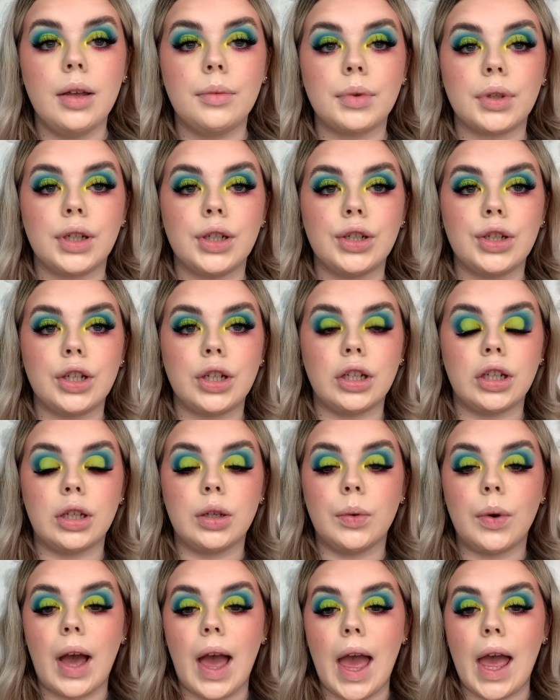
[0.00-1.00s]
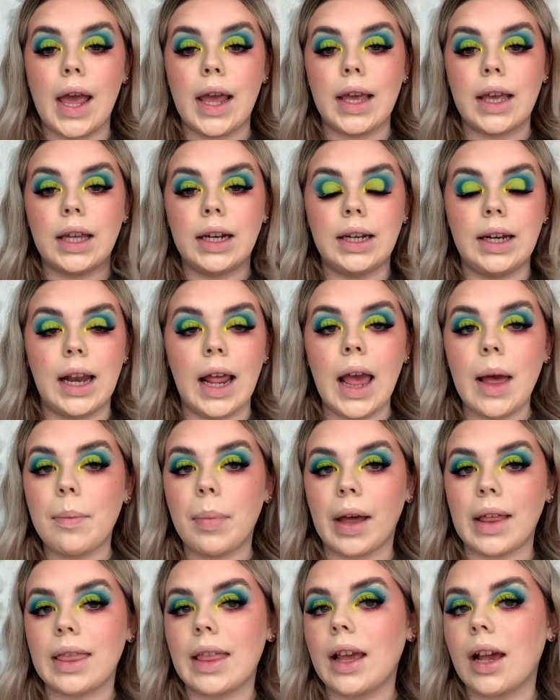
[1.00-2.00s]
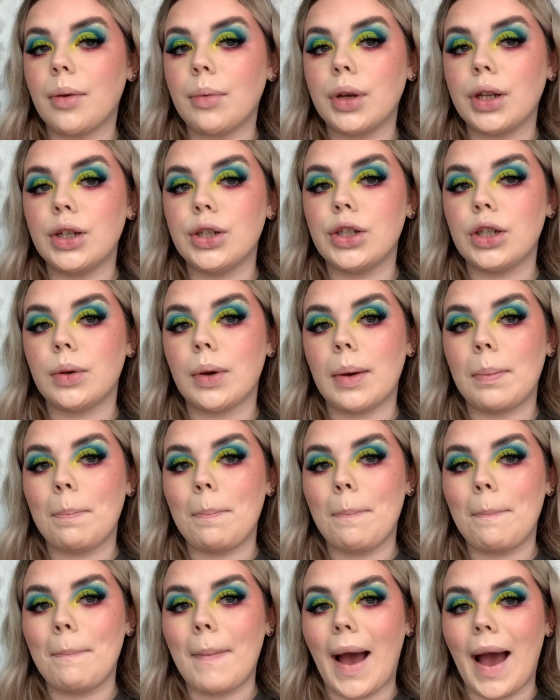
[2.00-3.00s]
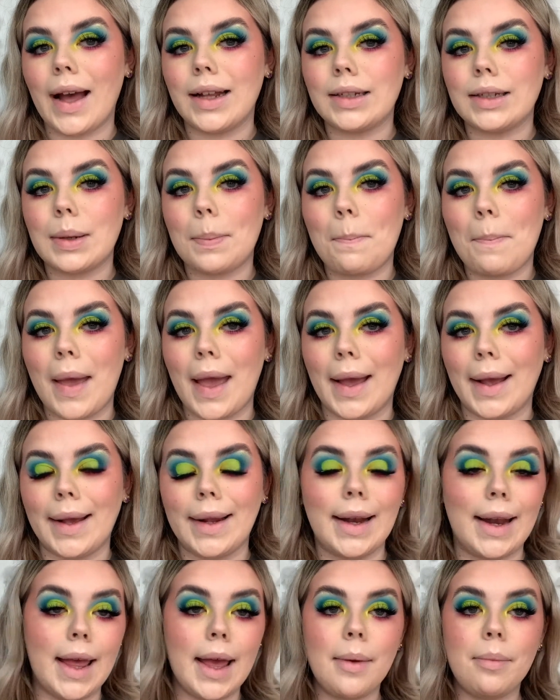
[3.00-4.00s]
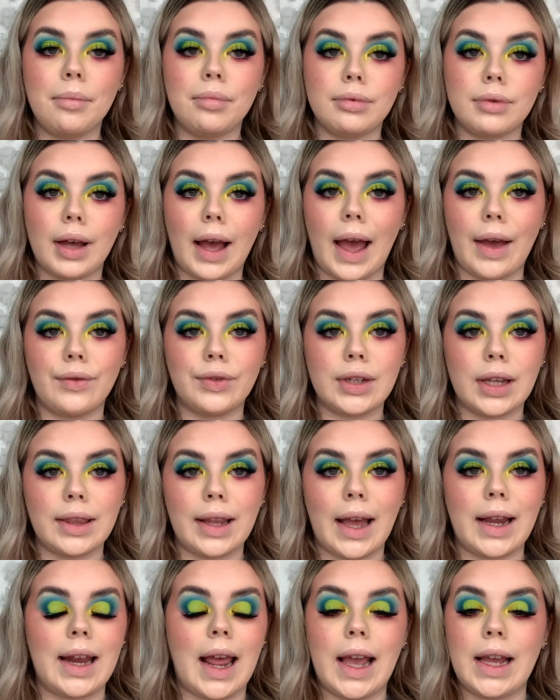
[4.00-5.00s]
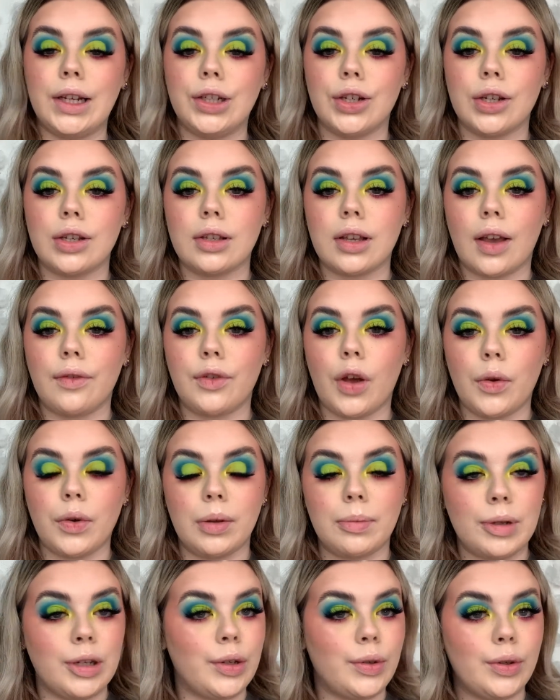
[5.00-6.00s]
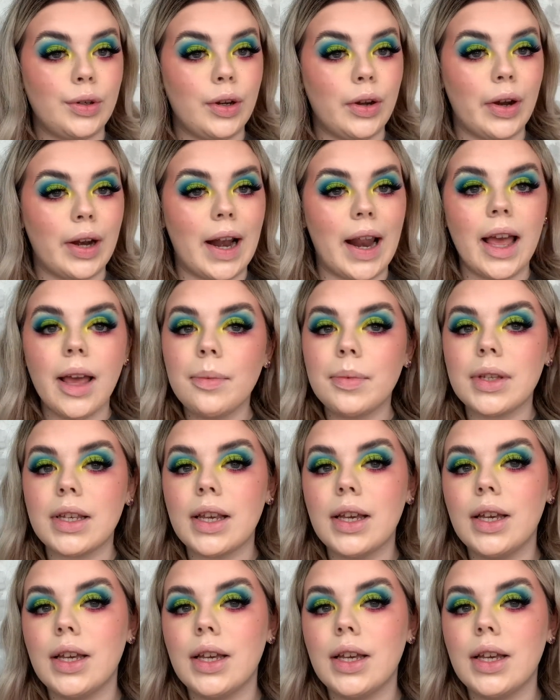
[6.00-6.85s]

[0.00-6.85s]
I'm going to do a lip. I think I'm going to do a matte pink lip. I haven't done that in ages. I've only been doing nude lips.